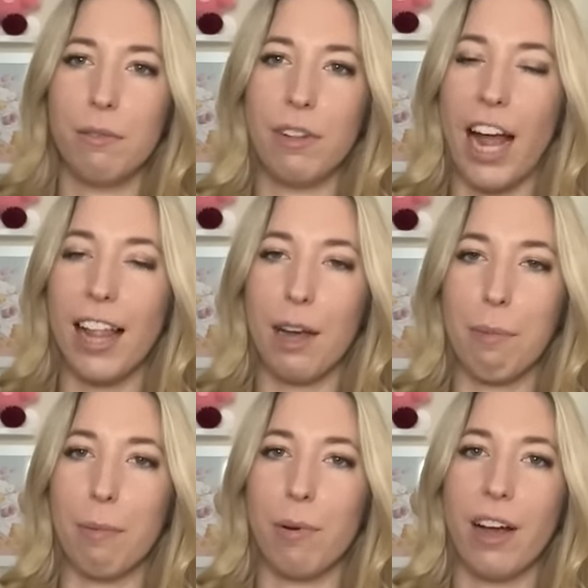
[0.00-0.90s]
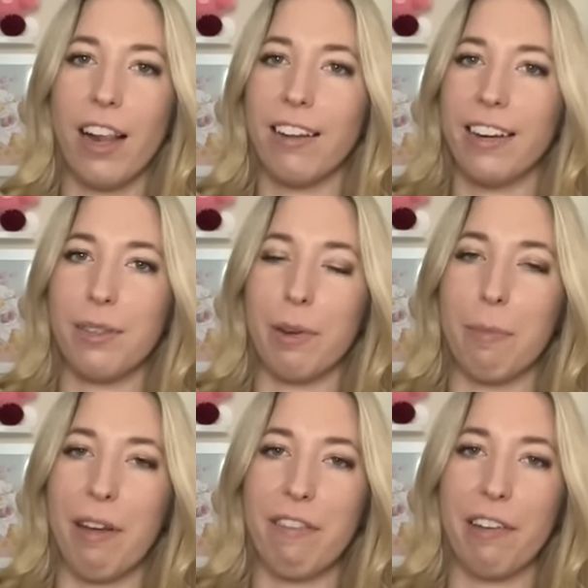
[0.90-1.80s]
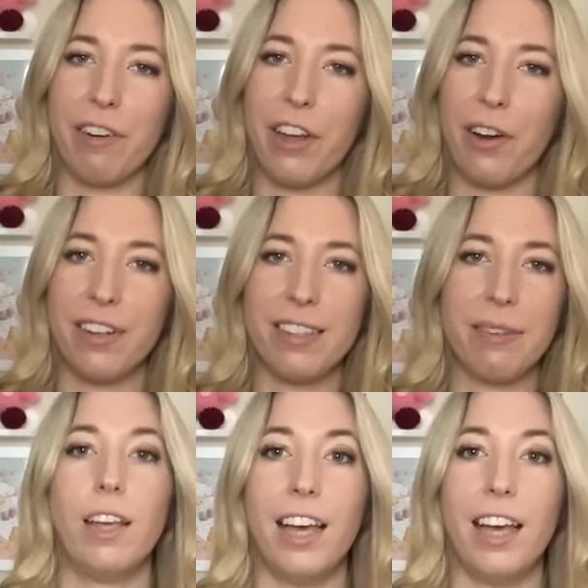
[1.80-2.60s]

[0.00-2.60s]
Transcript: lilac purple color is one of my favorite yarns.